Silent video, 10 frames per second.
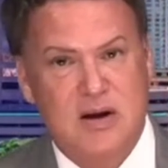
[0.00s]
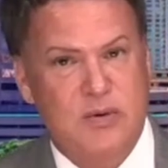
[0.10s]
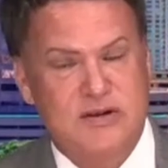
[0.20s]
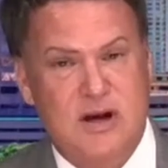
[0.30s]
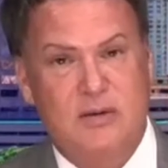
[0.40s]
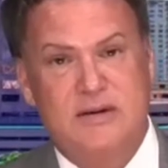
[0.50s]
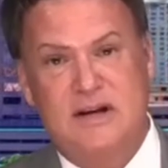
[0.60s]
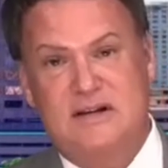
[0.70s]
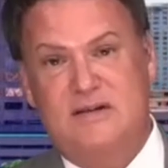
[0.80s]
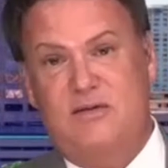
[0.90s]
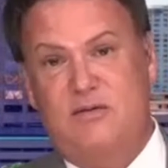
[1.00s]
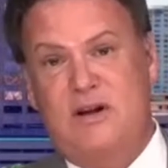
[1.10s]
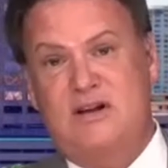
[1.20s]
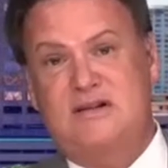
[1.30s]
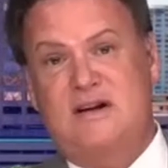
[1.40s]
we saw what that did for real
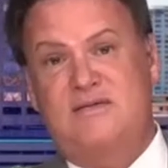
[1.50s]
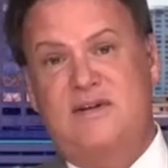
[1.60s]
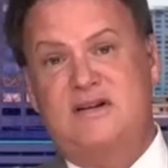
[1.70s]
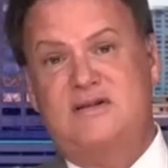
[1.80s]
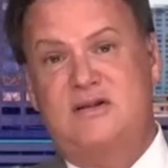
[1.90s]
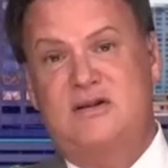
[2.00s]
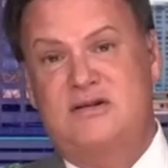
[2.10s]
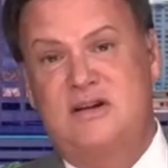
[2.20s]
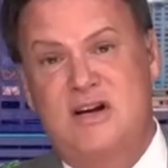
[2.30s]
estate investors